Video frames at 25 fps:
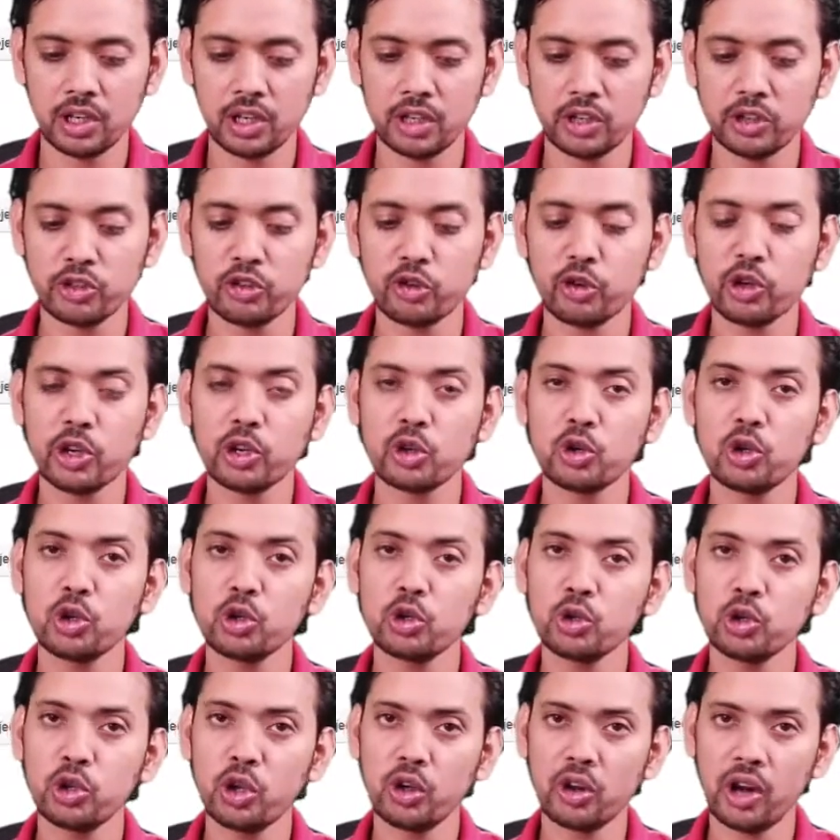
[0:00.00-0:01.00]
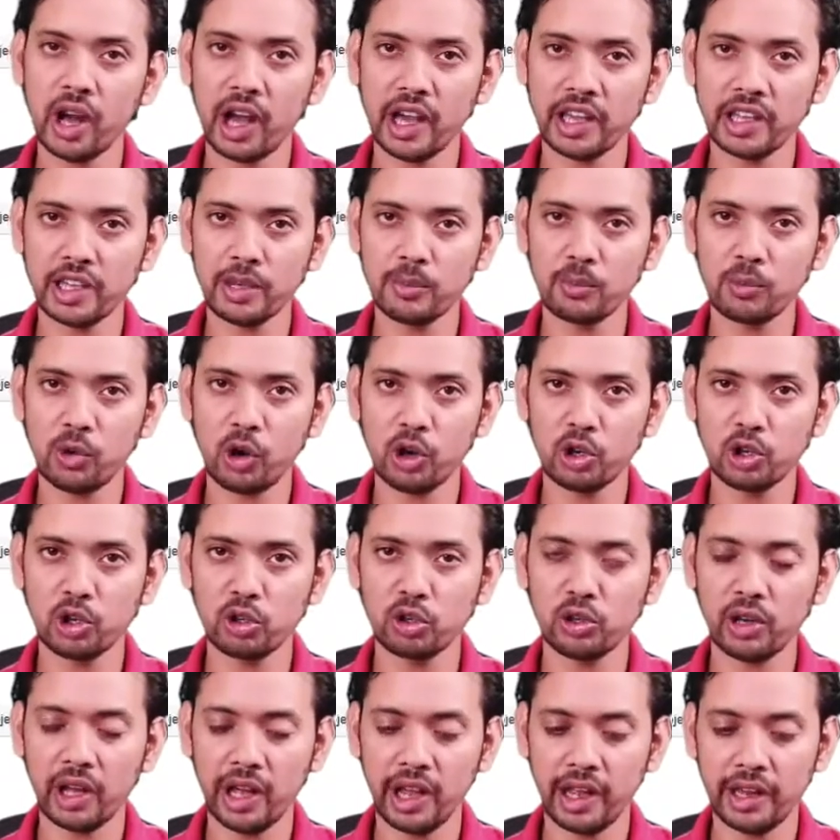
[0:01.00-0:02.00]
You can go to your IAM
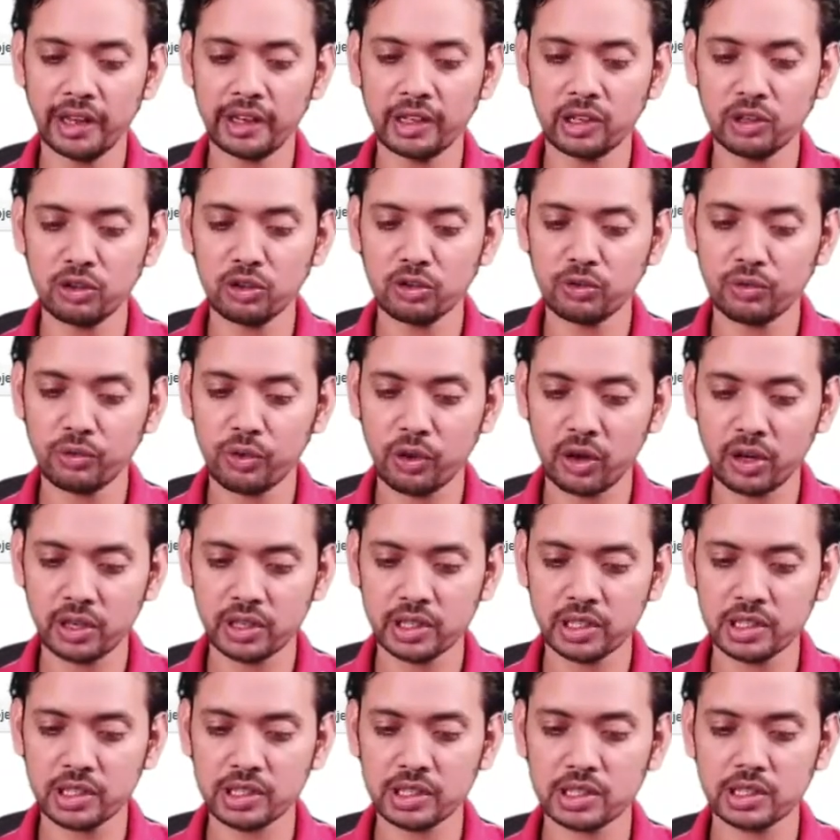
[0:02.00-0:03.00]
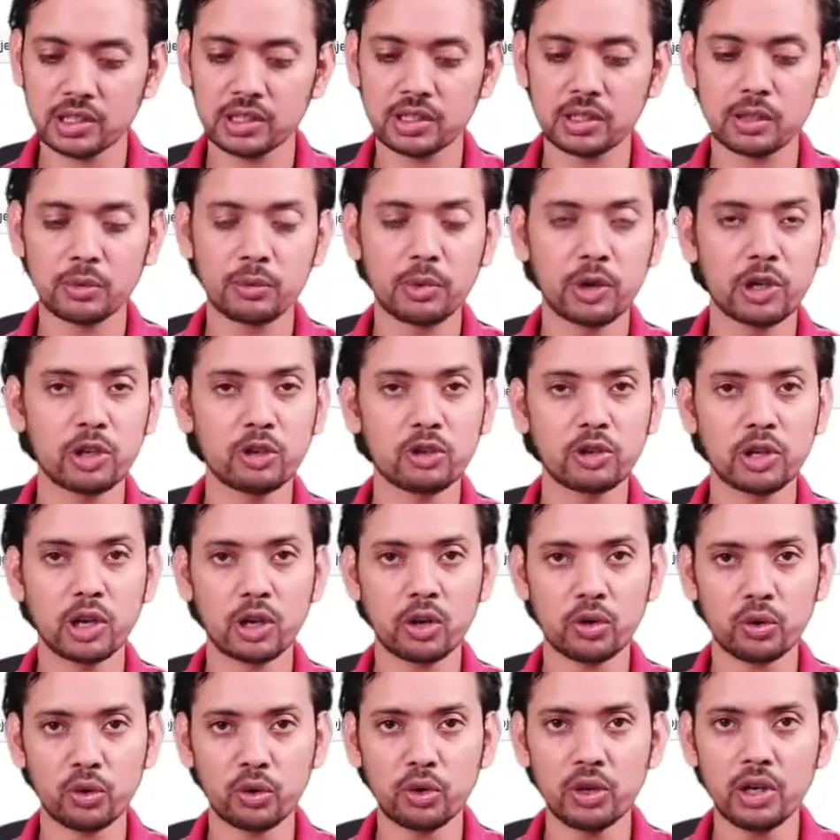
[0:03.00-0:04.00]
module and look for this particular
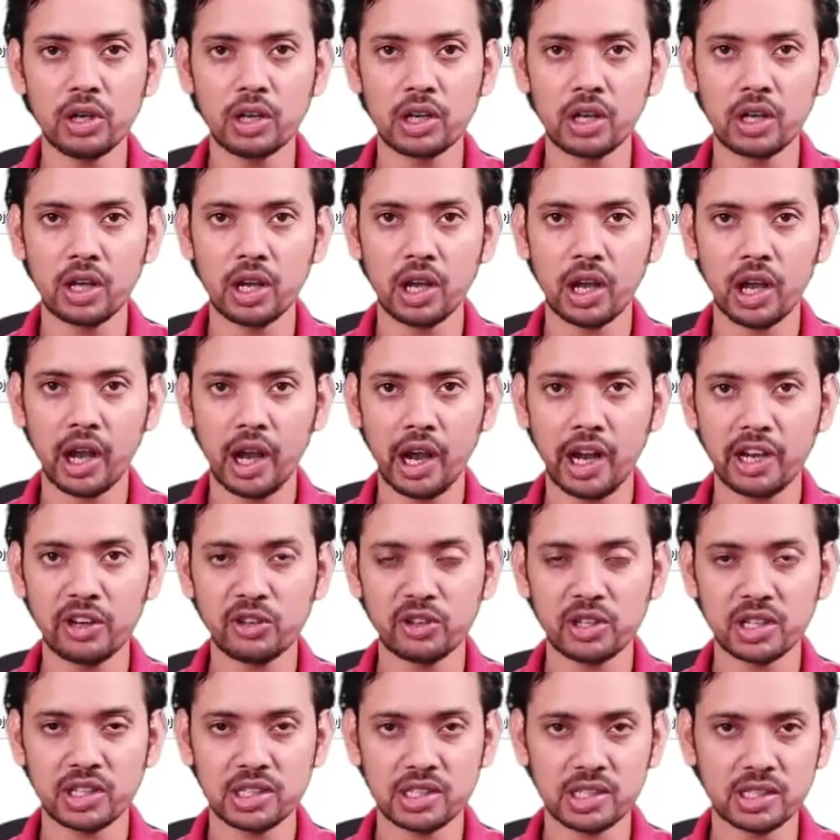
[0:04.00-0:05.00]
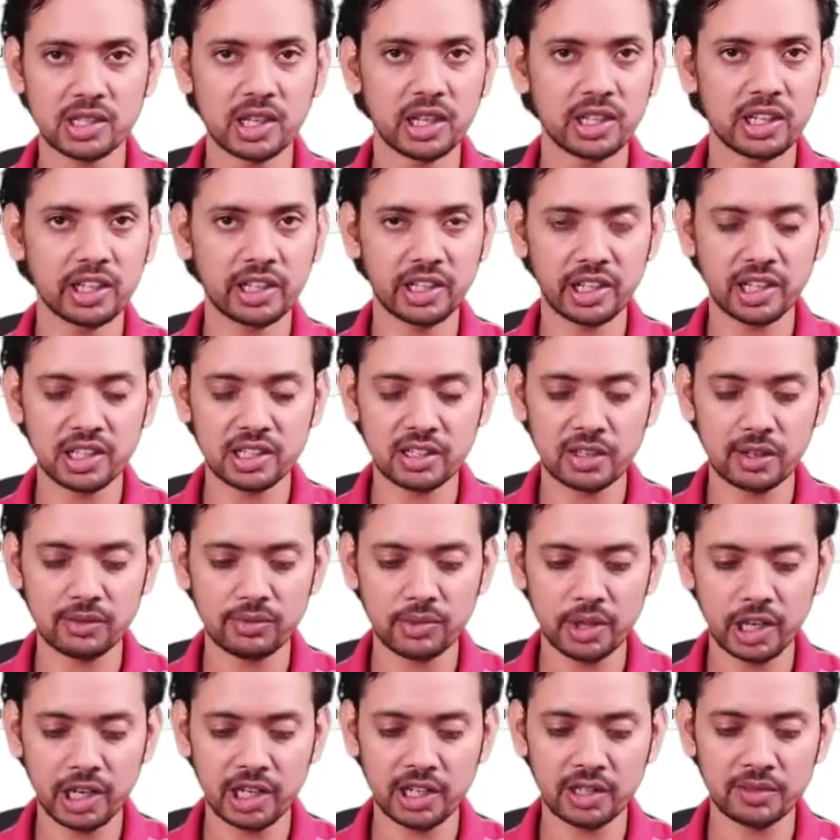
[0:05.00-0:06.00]
role and you can see the details of
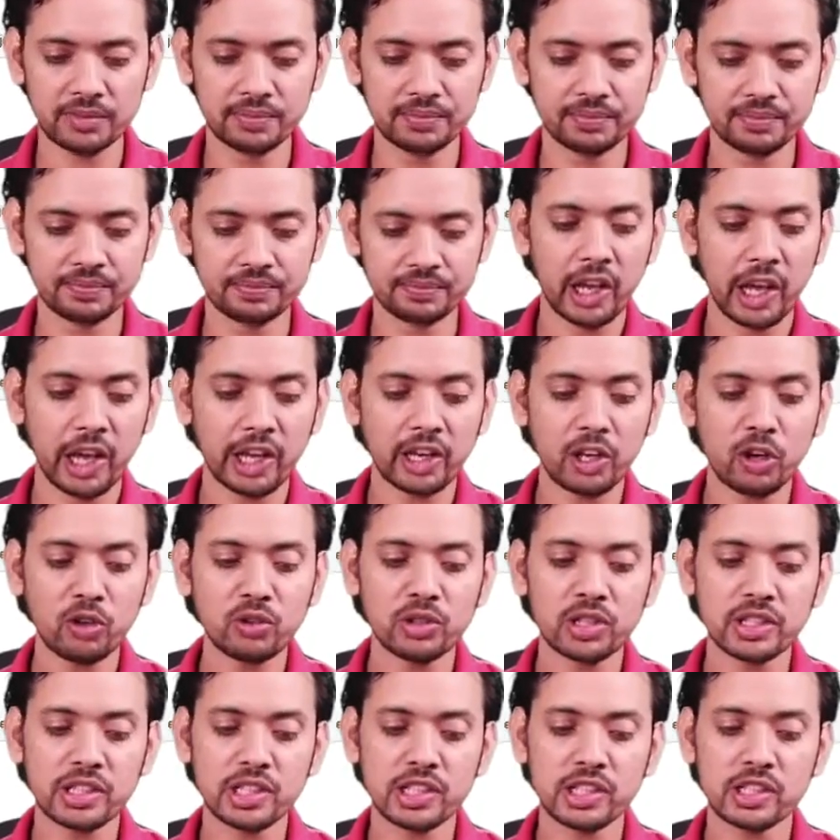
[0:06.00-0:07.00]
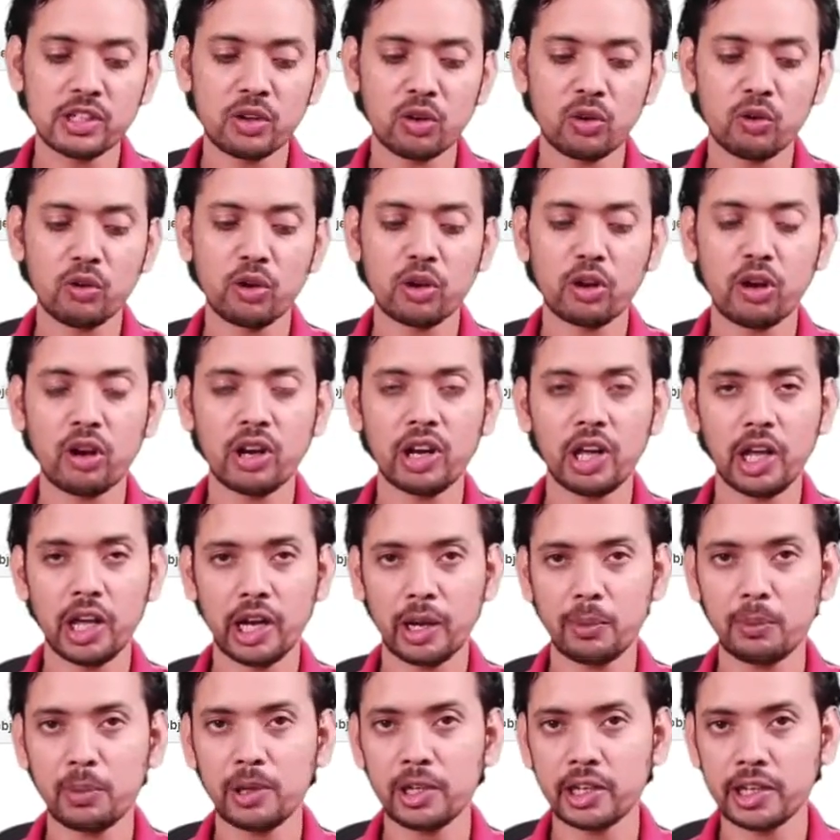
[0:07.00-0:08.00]
that. And now this is the overall
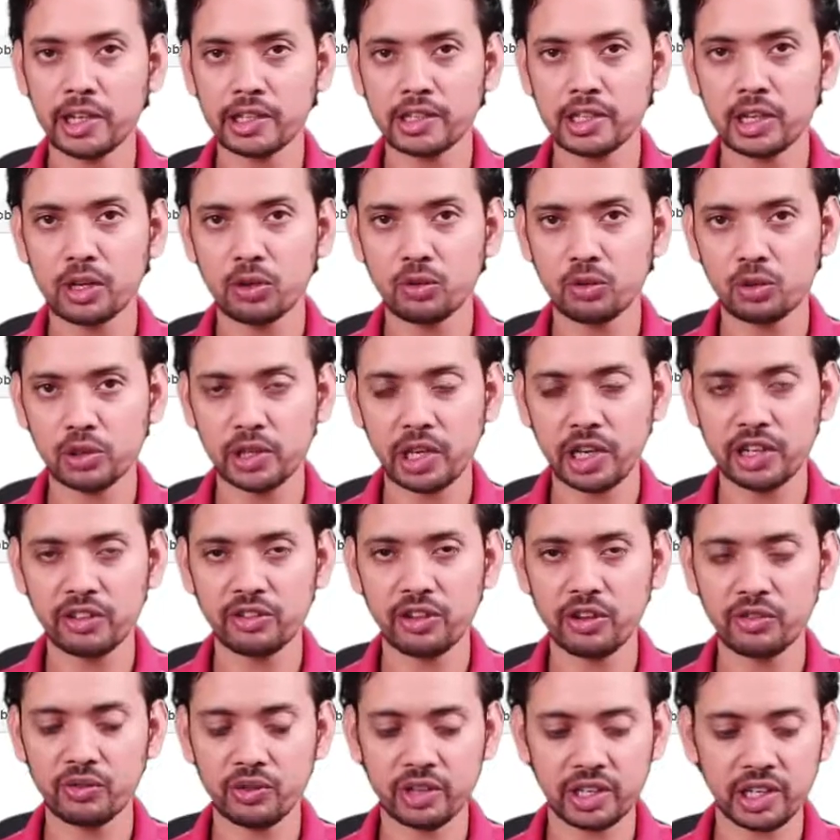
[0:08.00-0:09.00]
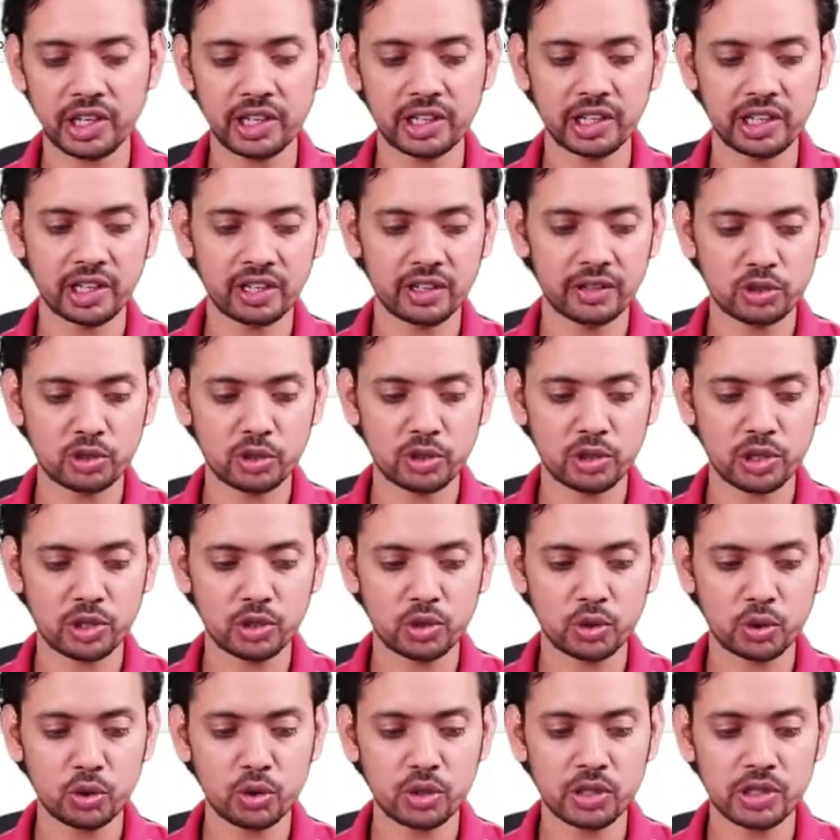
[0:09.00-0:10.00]
replication rule that you have created. So the
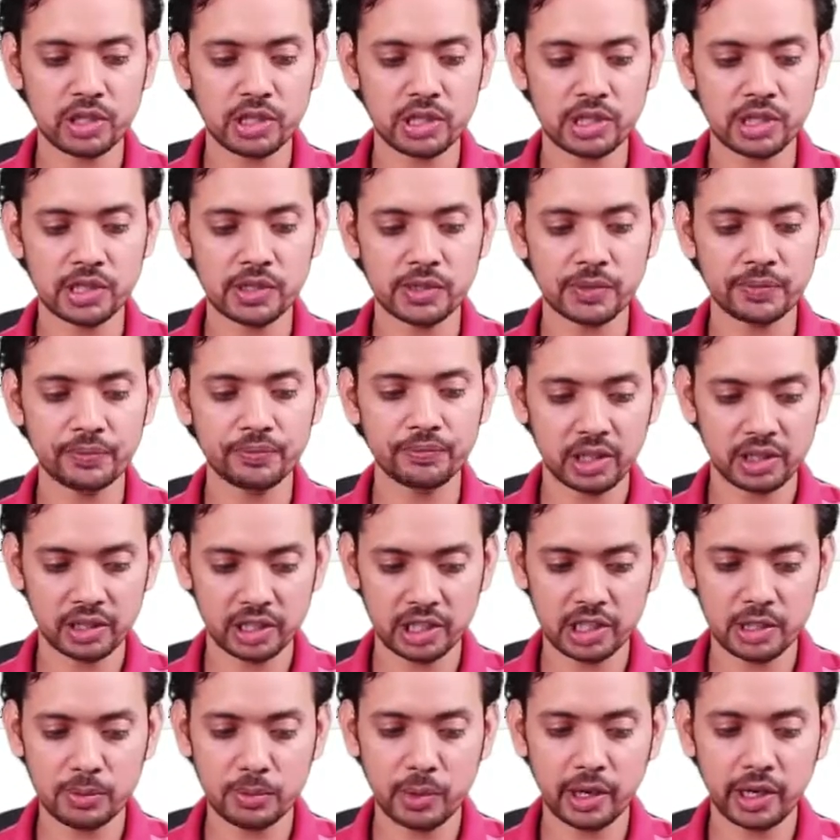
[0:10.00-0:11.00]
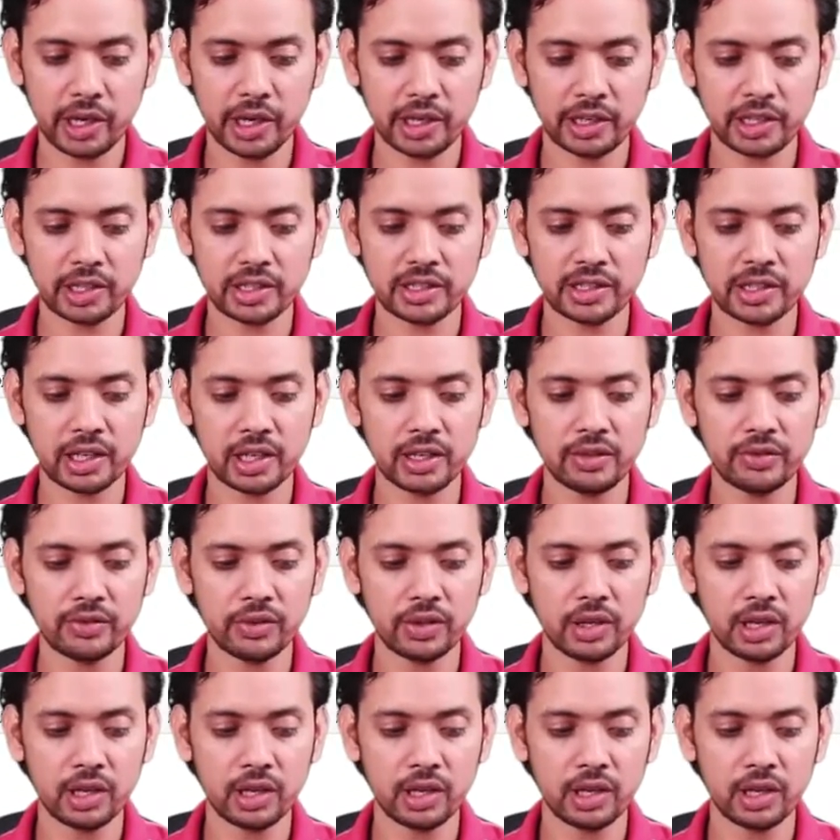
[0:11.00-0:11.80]
source is this bucket itself.